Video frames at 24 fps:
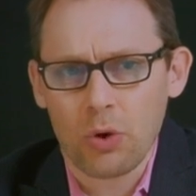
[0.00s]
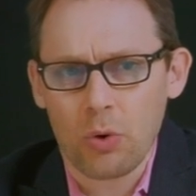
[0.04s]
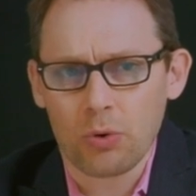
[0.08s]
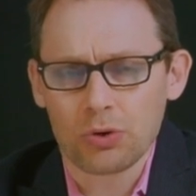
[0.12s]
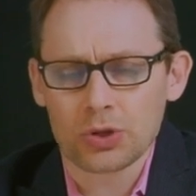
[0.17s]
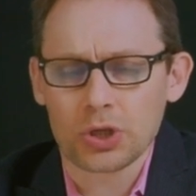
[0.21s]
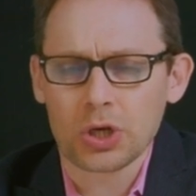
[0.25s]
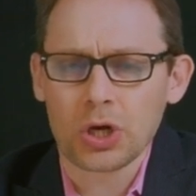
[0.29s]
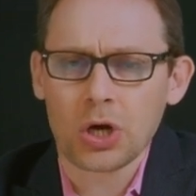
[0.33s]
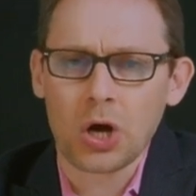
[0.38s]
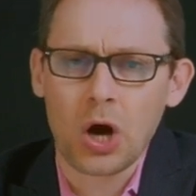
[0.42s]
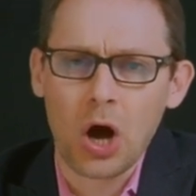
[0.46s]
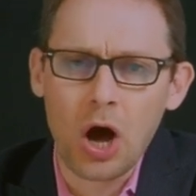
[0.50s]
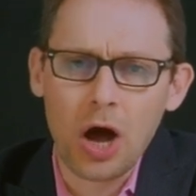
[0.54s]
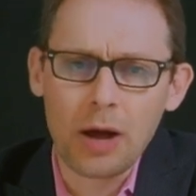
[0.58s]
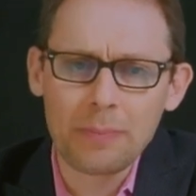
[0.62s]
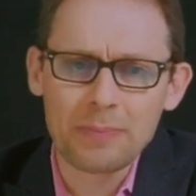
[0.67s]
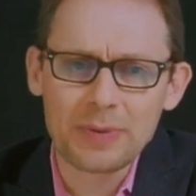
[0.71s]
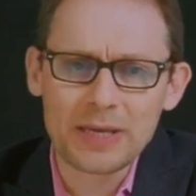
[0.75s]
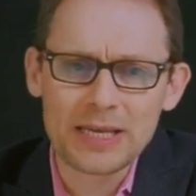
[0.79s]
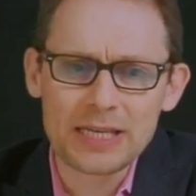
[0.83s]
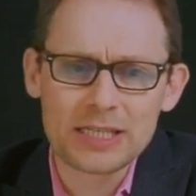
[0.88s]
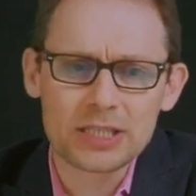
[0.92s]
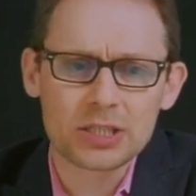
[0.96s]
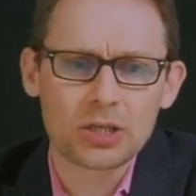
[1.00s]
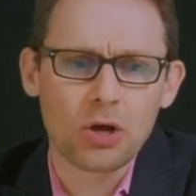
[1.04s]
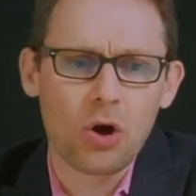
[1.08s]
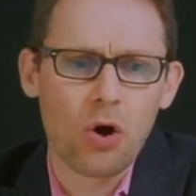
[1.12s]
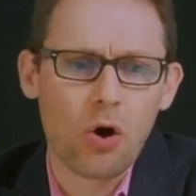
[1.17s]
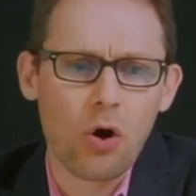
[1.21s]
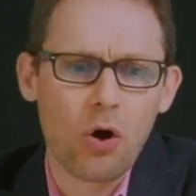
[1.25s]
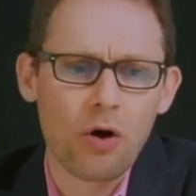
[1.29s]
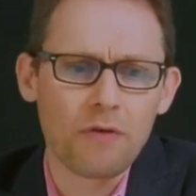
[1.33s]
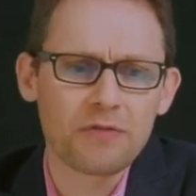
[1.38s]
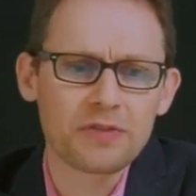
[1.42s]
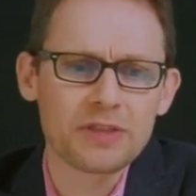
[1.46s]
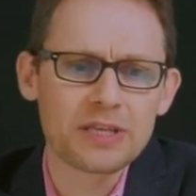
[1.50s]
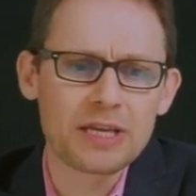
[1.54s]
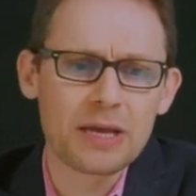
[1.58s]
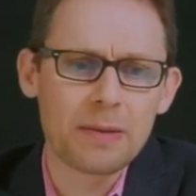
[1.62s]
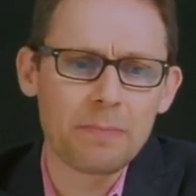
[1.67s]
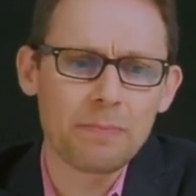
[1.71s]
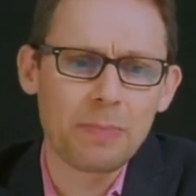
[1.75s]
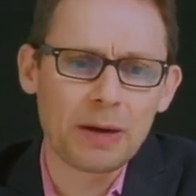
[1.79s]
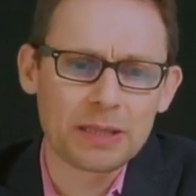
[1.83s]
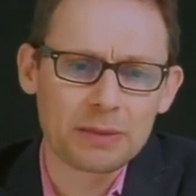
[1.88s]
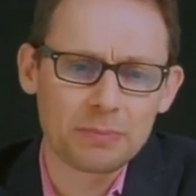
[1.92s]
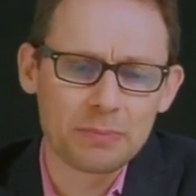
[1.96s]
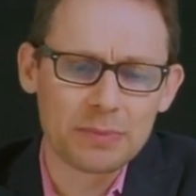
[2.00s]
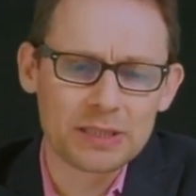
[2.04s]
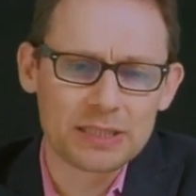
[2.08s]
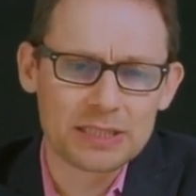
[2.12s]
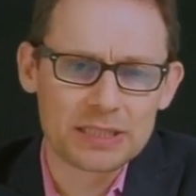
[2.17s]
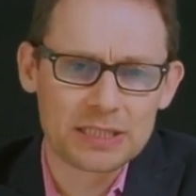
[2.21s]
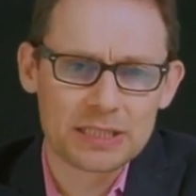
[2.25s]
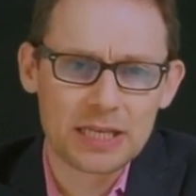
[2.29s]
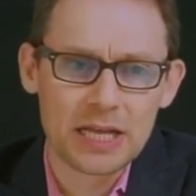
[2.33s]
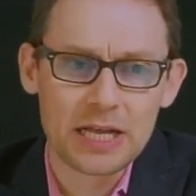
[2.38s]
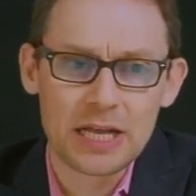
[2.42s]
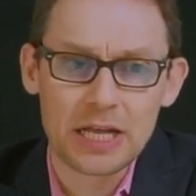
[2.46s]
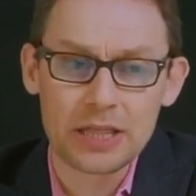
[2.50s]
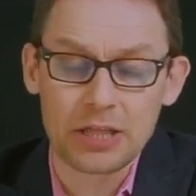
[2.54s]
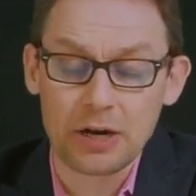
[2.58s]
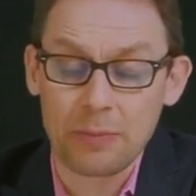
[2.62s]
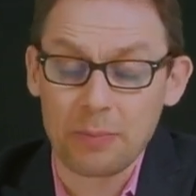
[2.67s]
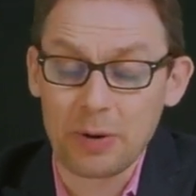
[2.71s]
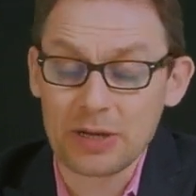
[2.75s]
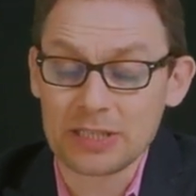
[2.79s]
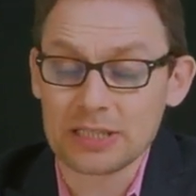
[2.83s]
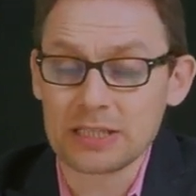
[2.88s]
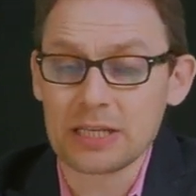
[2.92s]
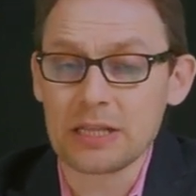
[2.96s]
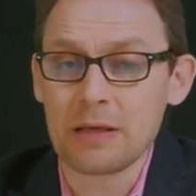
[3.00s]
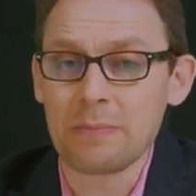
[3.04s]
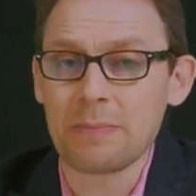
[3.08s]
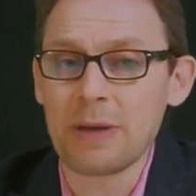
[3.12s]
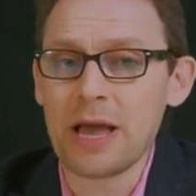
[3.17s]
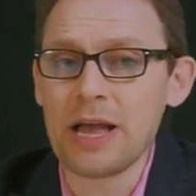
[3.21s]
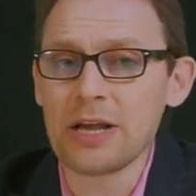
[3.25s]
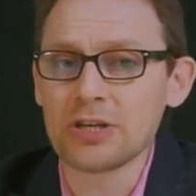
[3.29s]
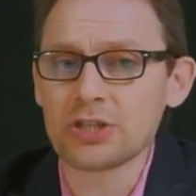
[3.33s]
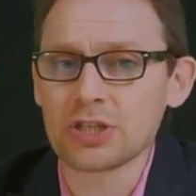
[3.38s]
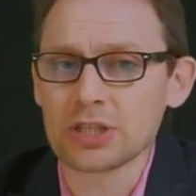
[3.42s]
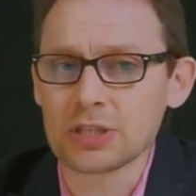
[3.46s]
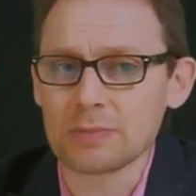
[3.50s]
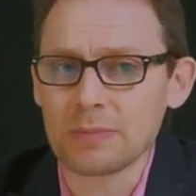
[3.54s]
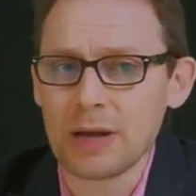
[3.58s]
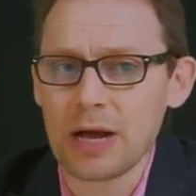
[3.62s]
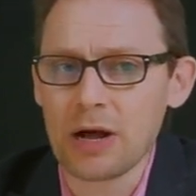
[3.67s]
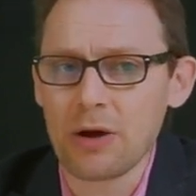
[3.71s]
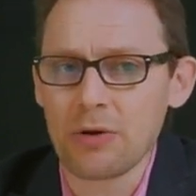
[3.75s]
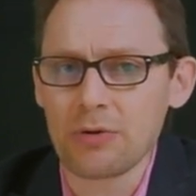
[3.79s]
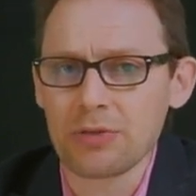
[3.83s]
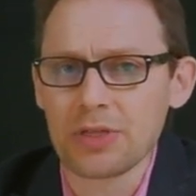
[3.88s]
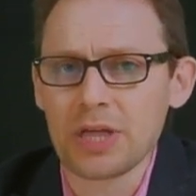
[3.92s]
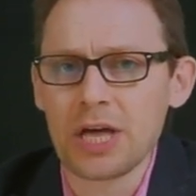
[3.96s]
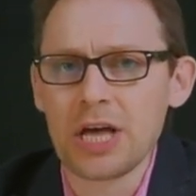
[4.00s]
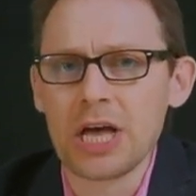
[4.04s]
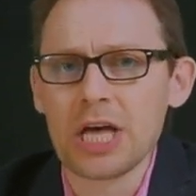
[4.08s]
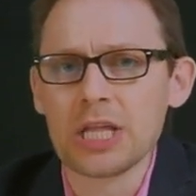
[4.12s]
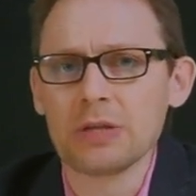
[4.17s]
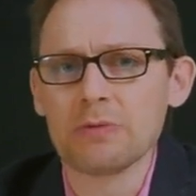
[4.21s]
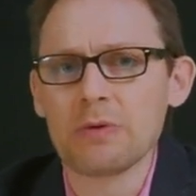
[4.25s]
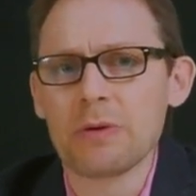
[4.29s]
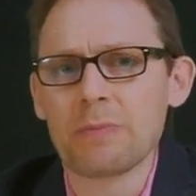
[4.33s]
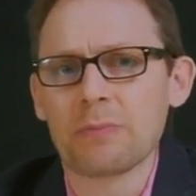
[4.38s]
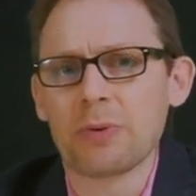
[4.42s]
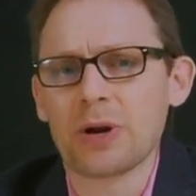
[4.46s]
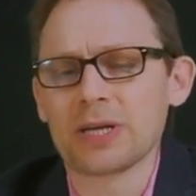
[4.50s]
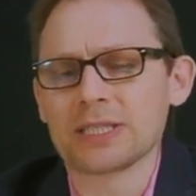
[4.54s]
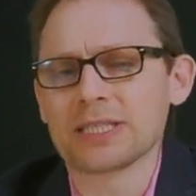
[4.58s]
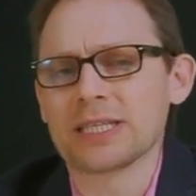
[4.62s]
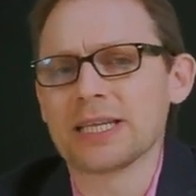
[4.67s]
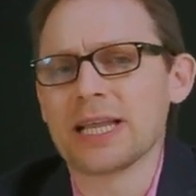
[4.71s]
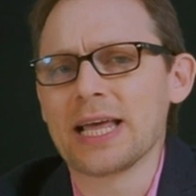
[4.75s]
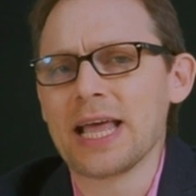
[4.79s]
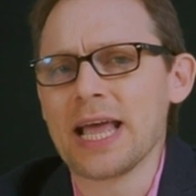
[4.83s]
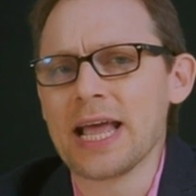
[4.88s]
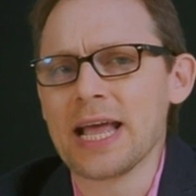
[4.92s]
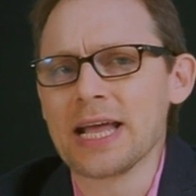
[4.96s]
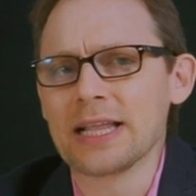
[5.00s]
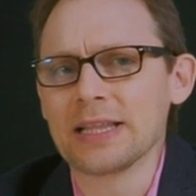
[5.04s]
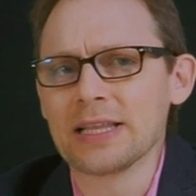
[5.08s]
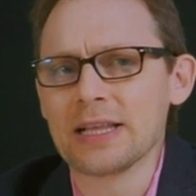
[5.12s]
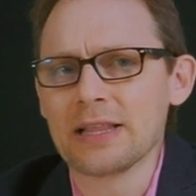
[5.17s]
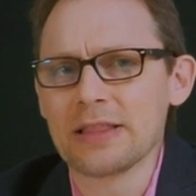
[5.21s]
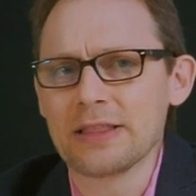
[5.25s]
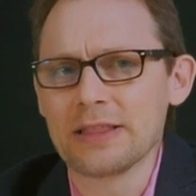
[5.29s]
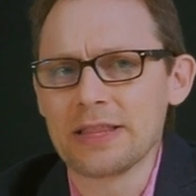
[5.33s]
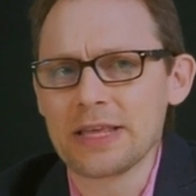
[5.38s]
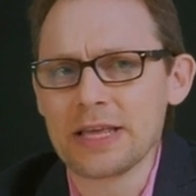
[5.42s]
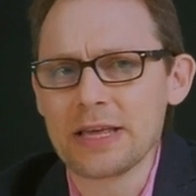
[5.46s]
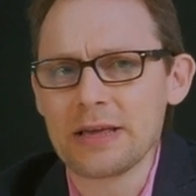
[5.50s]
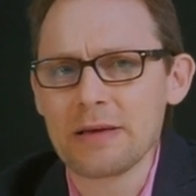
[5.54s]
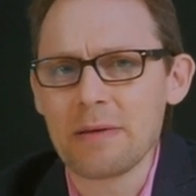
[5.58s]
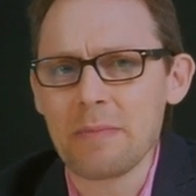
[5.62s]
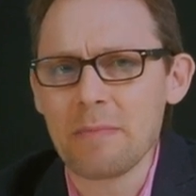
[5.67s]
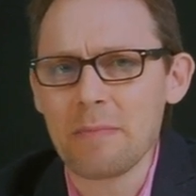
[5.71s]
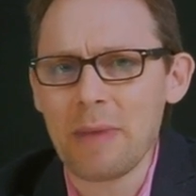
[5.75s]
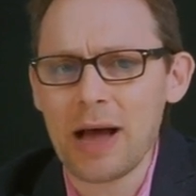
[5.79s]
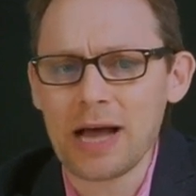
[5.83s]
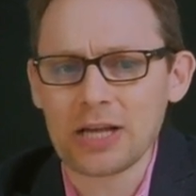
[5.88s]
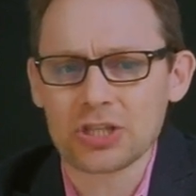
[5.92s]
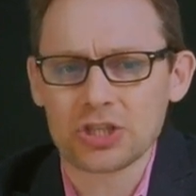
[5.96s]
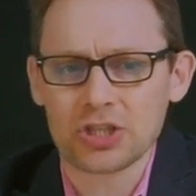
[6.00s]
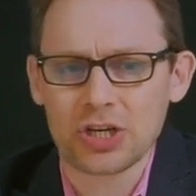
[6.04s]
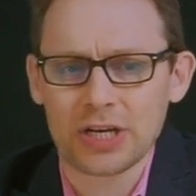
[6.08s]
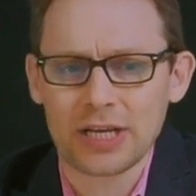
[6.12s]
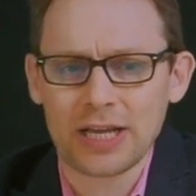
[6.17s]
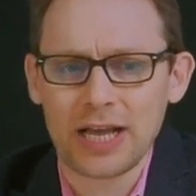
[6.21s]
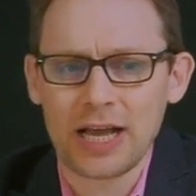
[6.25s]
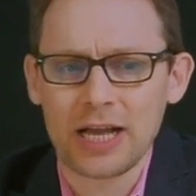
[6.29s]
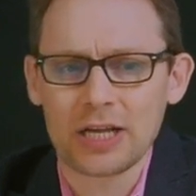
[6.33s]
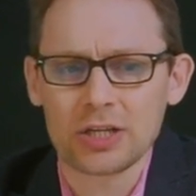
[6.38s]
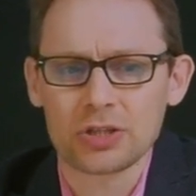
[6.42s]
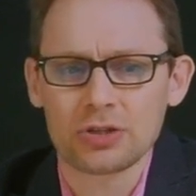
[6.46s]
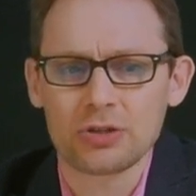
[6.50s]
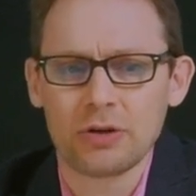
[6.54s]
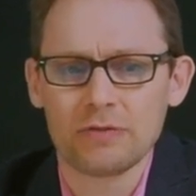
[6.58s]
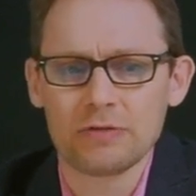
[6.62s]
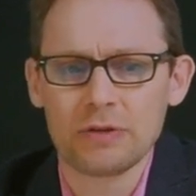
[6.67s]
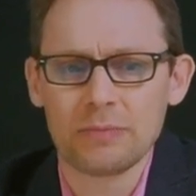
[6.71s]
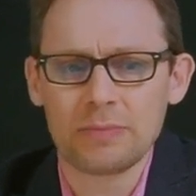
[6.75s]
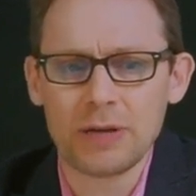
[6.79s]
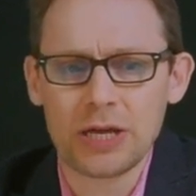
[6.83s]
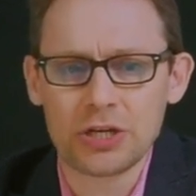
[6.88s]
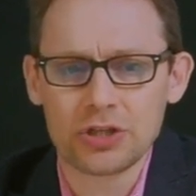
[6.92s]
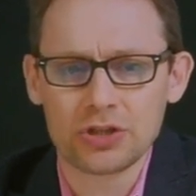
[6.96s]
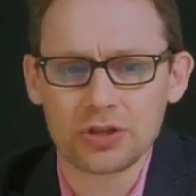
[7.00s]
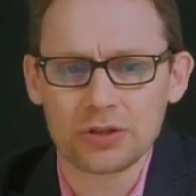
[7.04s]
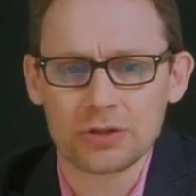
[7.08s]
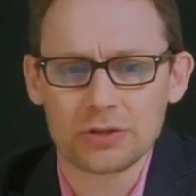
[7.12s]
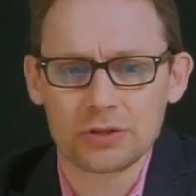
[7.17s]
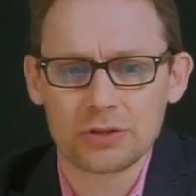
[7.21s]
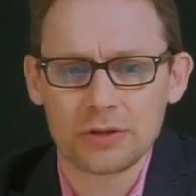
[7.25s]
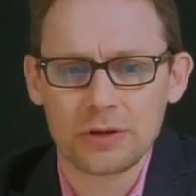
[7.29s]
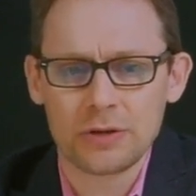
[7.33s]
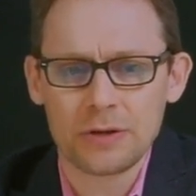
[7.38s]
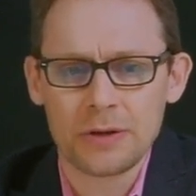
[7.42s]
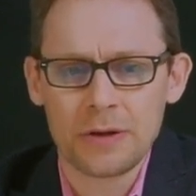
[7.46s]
or the copies of the abutments that are present in the patient's mouth to be present in the master cast of the patient.